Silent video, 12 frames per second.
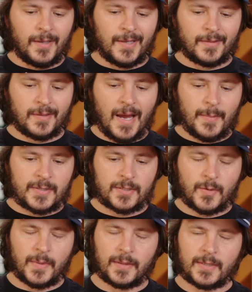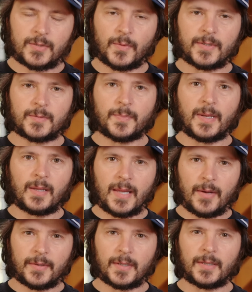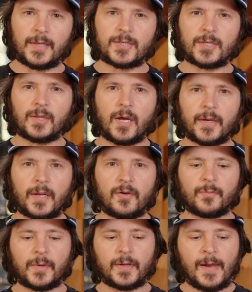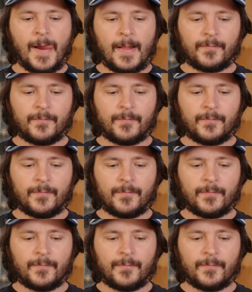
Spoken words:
And I'm assuming this one's been allowed to condition long enough, but